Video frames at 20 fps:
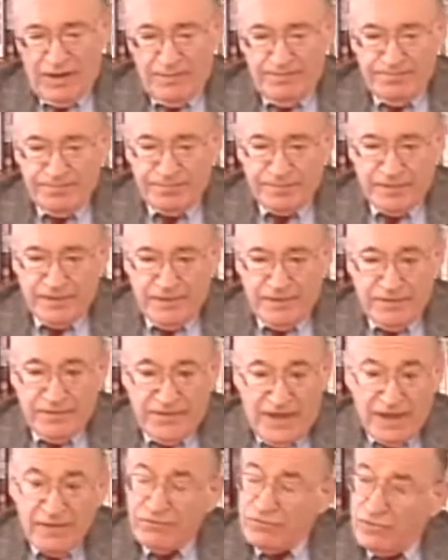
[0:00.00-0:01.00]
um,
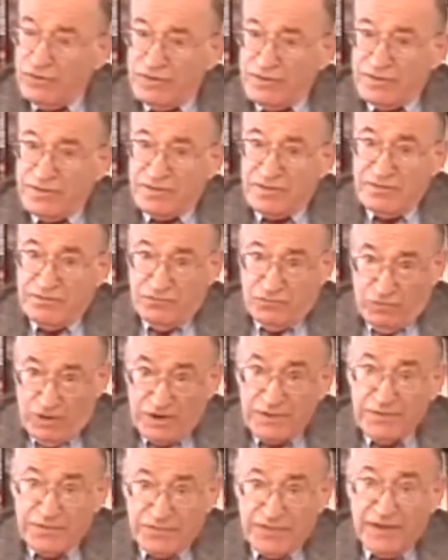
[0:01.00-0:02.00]
that was
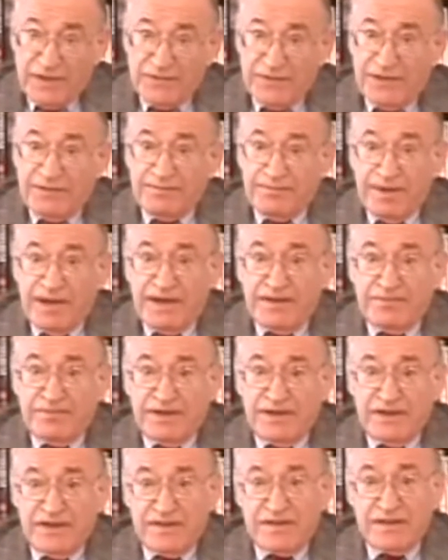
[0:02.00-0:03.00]
one thing that made
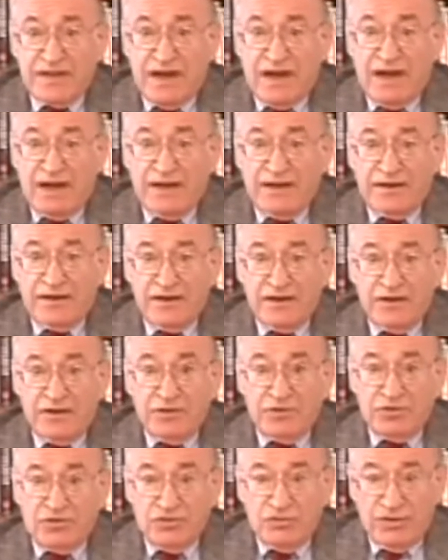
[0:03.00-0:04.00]
me decide
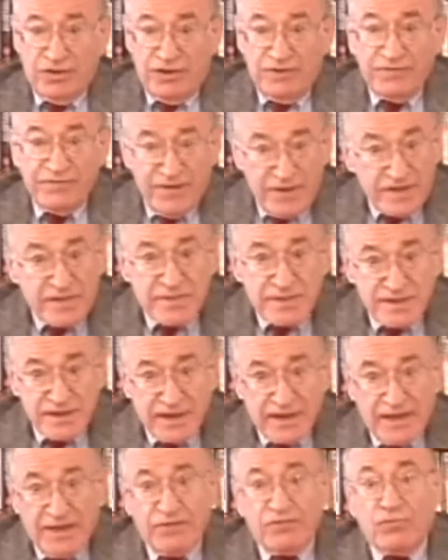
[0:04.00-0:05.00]
to
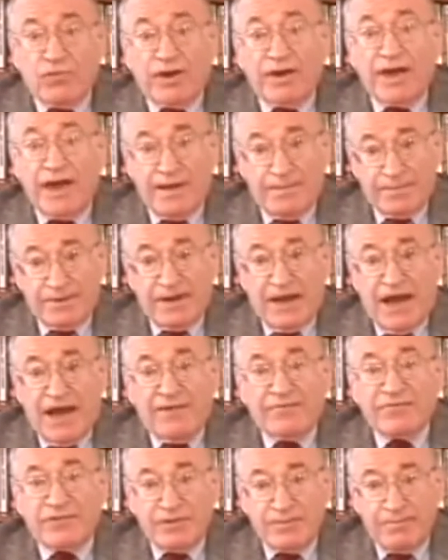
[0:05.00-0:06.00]
investigate what happened
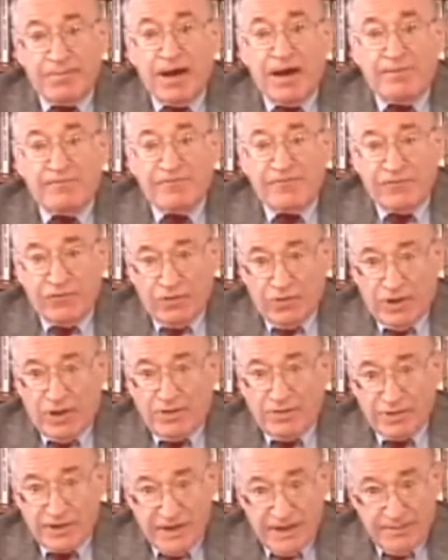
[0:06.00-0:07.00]
after bomb
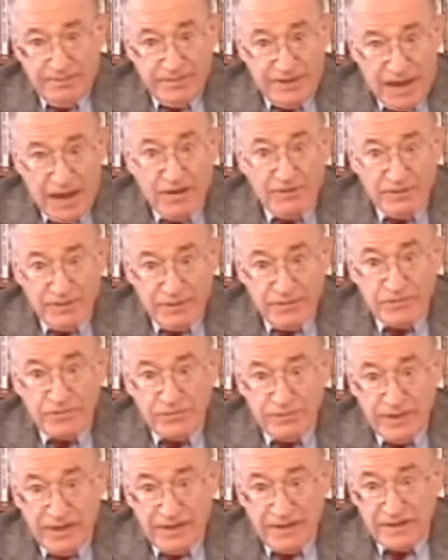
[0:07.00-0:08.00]
fallout came down in the
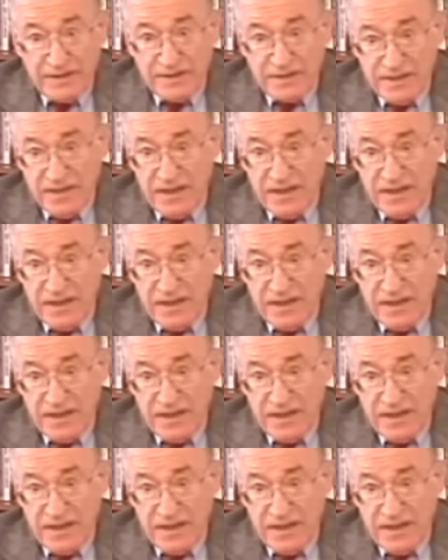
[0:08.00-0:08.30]
United